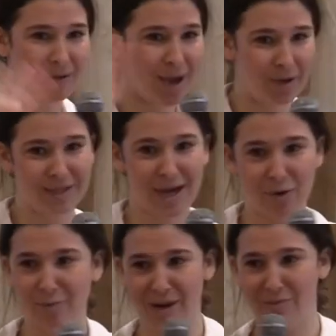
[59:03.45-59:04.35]
without a
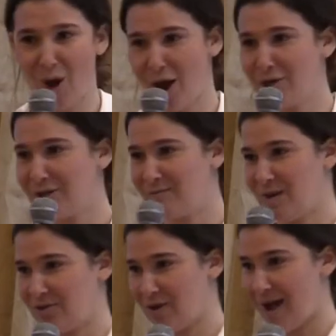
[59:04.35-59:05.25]
doubt in my mind, she's
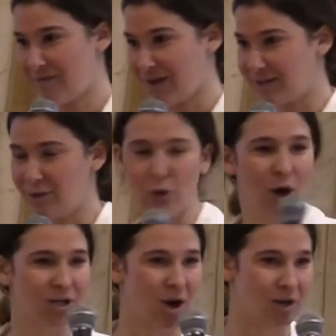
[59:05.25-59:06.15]
being trafficked. You
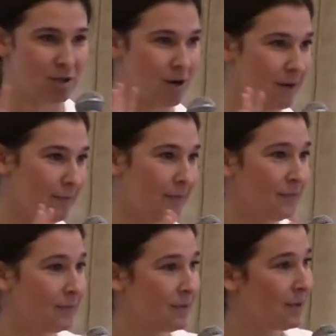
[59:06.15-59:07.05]
gotta talk to
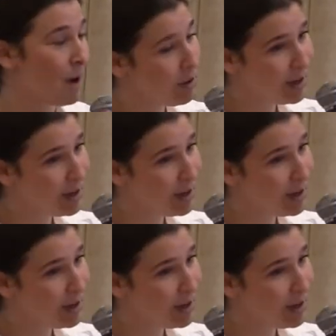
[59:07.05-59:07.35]
her.